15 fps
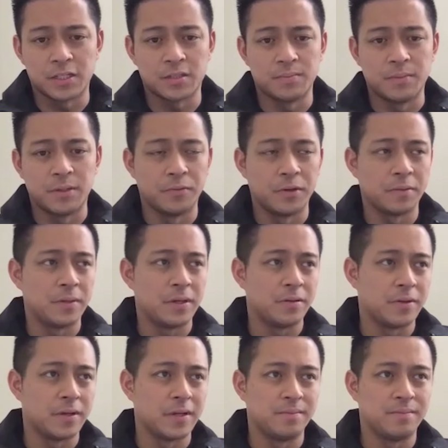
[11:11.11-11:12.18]
She's been with me
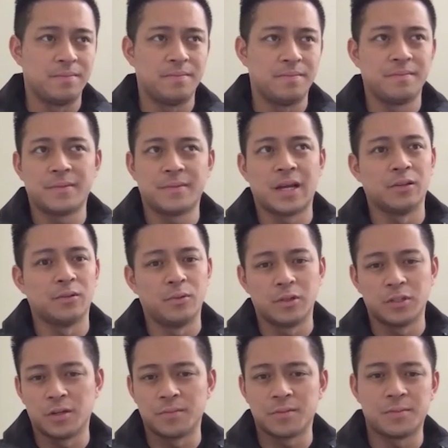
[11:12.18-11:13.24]
with Keller
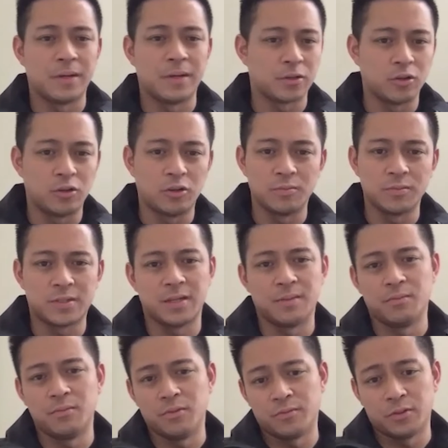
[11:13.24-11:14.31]
Williams, Better Homes,
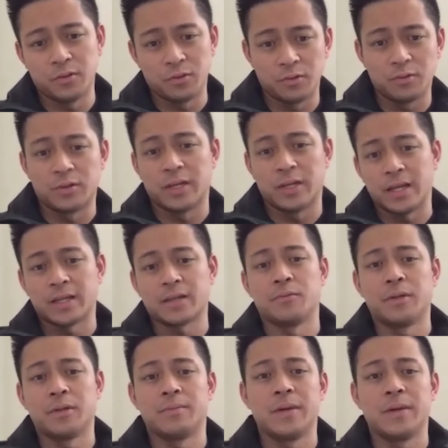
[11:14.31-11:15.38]
and moved to
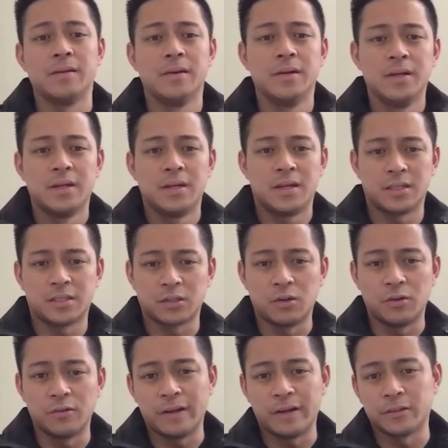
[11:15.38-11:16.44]
Kinetic with me as a
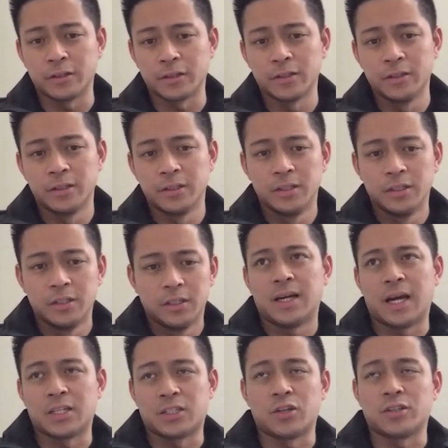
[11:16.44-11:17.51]
co-founder.
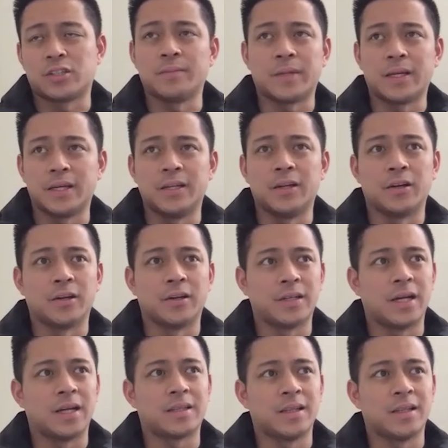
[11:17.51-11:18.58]
I saw something in her
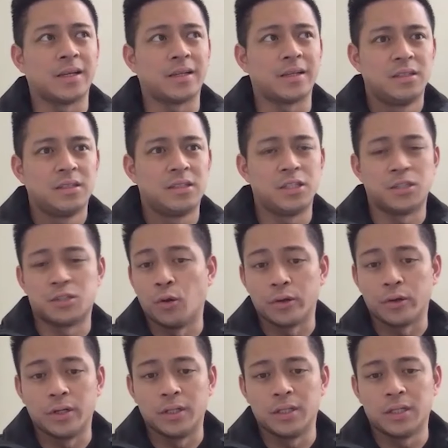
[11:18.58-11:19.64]
that like she's
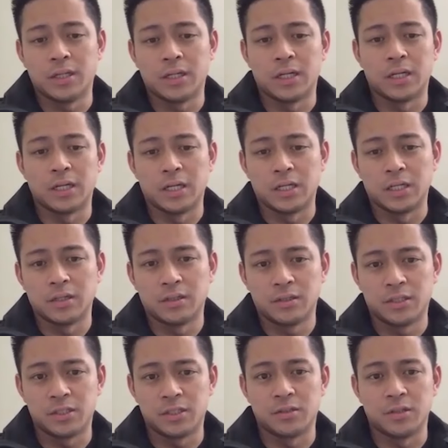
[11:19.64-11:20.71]
loyal. Uh,
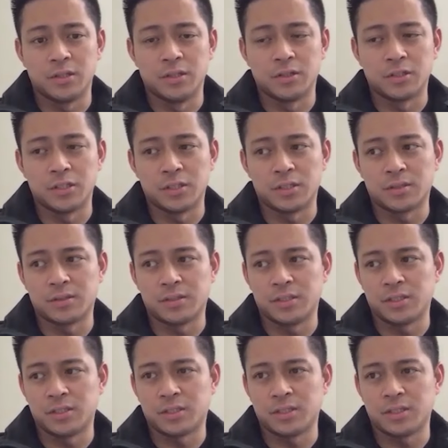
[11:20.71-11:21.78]
she's you know she's
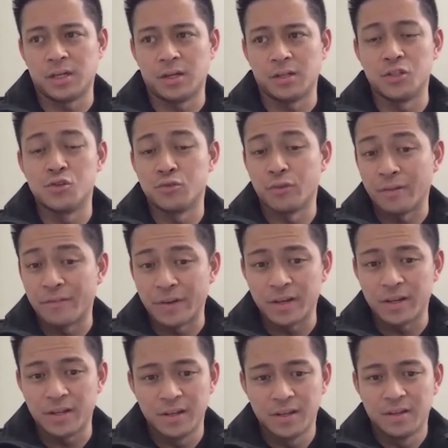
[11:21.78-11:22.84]
she's uh,
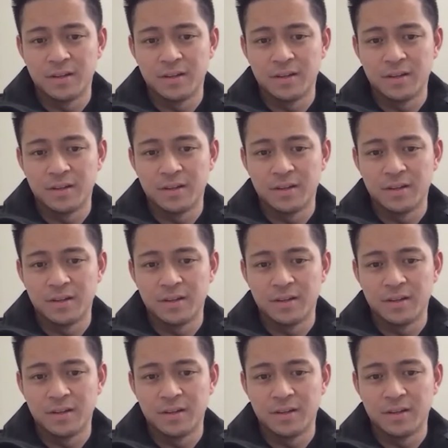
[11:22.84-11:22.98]
driven.